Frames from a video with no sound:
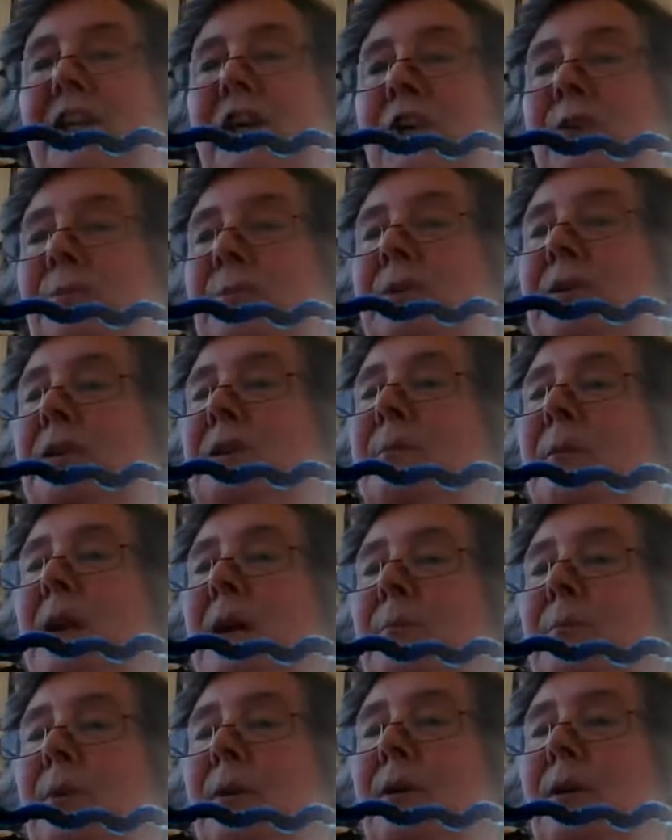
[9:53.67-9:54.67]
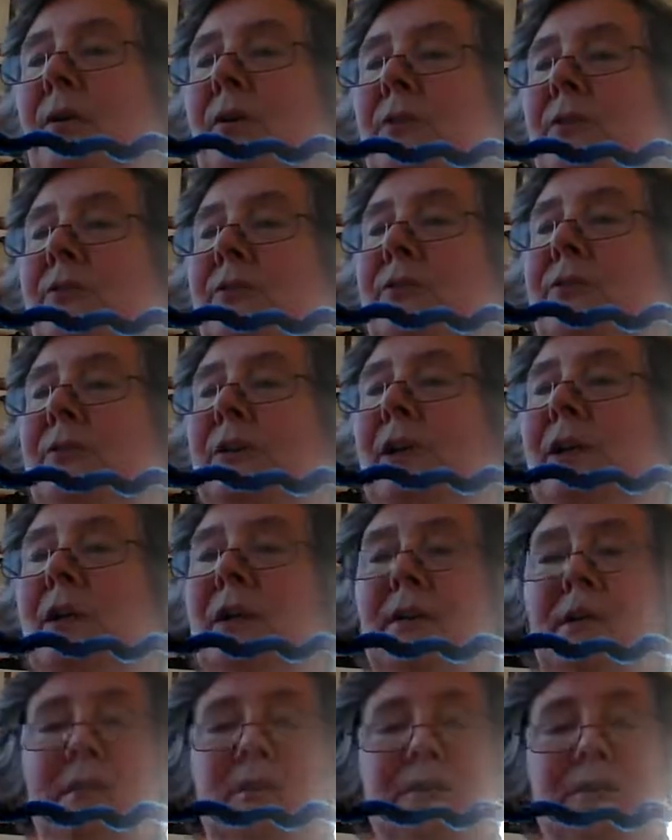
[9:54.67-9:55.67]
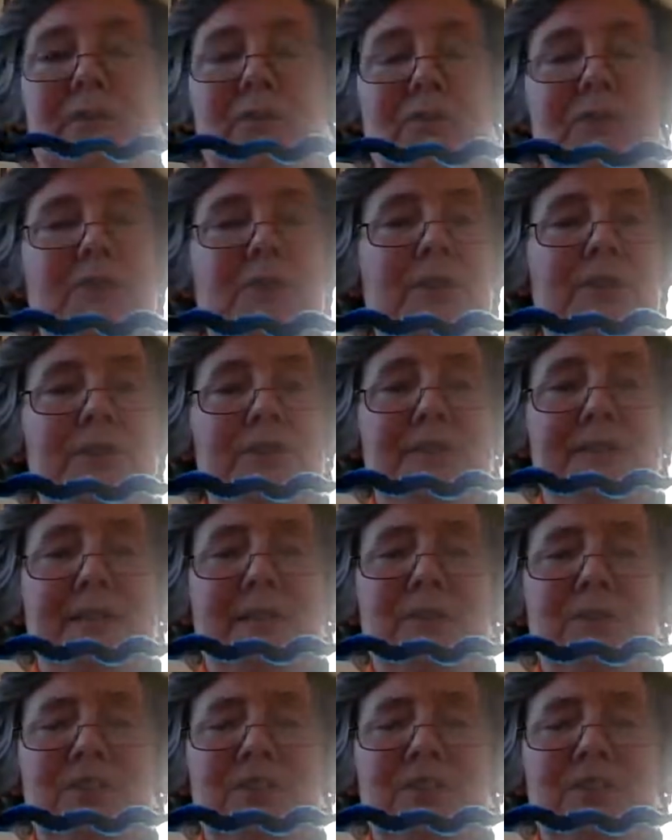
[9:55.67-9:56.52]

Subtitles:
open them up on Father's Day,